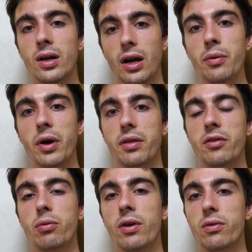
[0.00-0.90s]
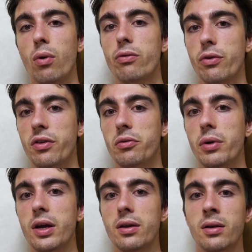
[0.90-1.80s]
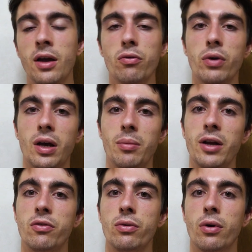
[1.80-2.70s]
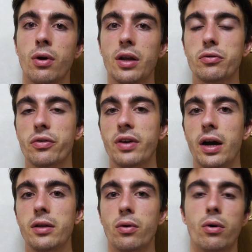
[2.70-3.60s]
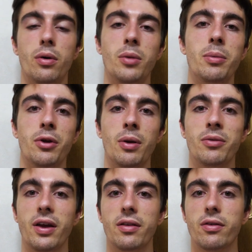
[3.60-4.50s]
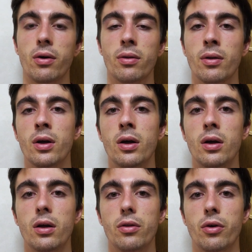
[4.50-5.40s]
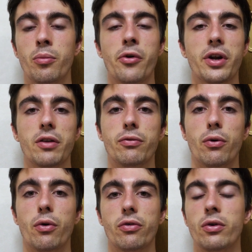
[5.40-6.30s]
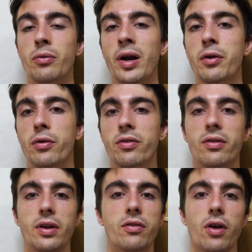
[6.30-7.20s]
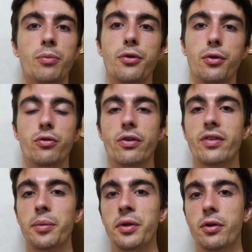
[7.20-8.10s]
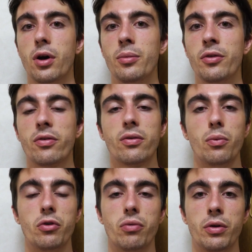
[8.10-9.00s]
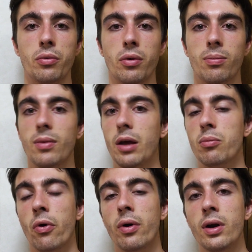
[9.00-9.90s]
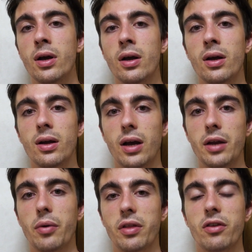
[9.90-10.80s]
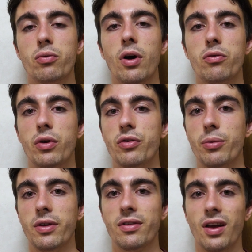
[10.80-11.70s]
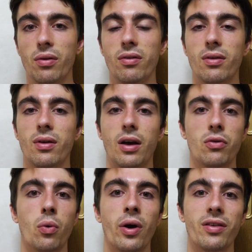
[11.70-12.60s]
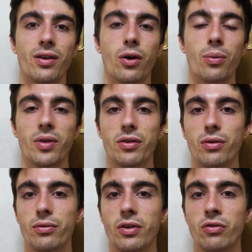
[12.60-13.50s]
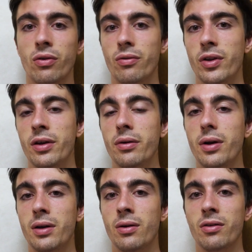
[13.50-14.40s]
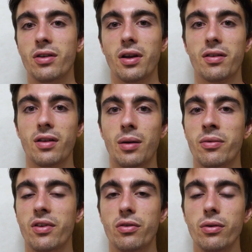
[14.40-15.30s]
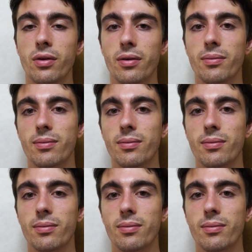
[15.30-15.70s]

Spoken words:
Anyway, this was all for this week. Next week I might do a collector's guide or maybe an update on the market for certain records. It's up to you. Just tell me in the comments which one you would like more. Anyway, this was Rare Japanese Sounds. As always, I hope that you've enjoyed the video, and until next time, stay tuned.